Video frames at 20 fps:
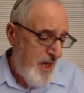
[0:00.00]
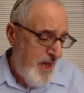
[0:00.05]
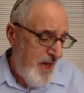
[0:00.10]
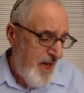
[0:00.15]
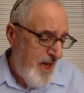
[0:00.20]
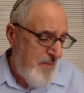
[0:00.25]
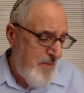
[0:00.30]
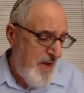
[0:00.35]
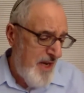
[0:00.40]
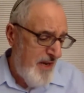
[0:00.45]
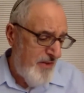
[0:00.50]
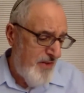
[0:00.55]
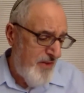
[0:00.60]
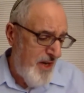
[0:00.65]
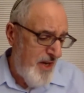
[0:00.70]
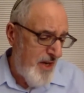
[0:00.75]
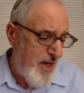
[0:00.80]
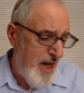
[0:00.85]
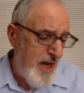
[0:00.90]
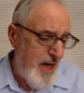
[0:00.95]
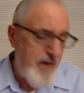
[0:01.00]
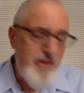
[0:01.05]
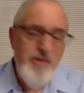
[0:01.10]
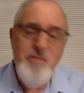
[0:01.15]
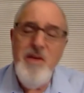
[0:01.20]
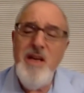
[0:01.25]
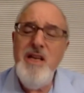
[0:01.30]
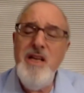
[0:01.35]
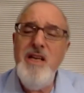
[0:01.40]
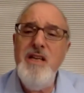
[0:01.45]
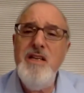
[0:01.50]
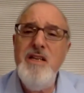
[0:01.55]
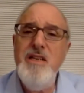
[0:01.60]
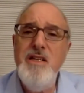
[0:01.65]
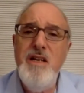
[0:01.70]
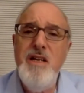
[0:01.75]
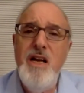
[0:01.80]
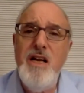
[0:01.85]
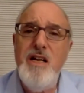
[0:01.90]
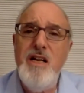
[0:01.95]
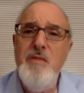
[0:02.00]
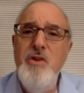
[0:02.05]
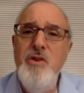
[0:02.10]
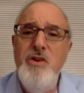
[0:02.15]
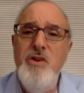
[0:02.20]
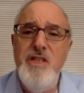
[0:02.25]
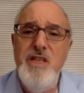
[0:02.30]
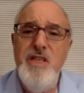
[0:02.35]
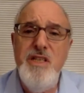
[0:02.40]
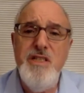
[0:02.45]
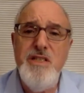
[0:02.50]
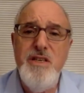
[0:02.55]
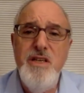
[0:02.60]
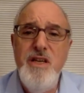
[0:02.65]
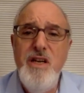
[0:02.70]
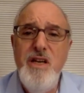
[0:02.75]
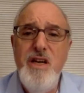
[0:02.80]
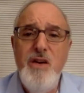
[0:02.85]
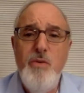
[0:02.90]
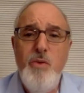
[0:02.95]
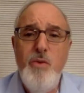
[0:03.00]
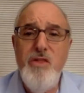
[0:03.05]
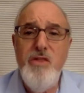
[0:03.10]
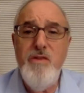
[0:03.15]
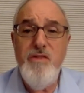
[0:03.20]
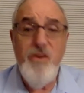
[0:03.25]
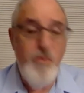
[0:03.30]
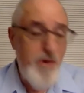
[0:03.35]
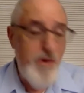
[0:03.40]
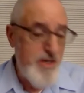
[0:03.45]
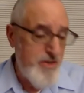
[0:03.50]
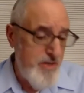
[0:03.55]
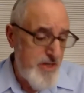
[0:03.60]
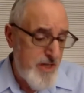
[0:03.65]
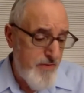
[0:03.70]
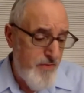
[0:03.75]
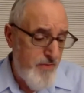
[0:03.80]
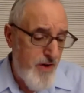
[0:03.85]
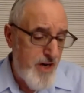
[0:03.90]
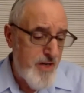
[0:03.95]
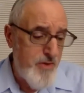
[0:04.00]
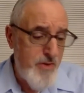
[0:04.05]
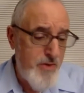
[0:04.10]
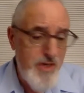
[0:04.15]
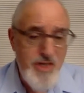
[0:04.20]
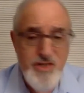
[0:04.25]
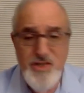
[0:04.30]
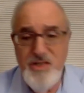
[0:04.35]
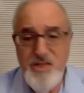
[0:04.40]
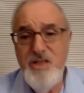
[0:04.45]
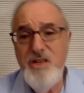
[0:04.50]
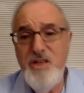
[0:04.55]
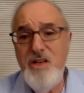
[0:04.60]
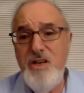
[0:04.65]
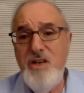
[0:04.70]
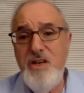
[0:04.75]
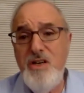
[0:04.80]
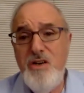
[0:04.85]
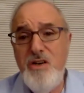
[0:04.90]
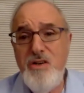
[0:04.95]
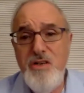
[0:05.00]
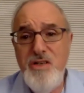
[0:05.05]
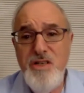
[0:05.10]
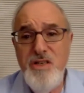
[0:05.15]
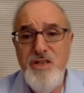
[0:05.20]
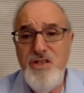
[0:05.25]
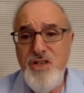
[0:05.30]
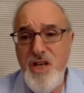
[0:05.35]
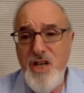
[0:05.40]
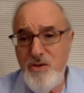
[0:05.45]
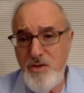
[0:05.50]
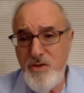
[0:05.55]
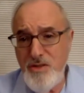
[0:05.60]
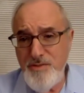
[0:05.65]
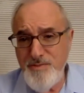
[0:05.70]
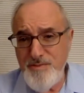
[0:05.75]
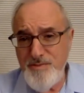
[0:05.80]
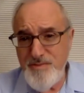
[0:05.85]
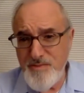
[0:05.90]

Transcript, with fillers: In many synagogues, in many uh, communities, whether the Western Sephardic tradition or in general,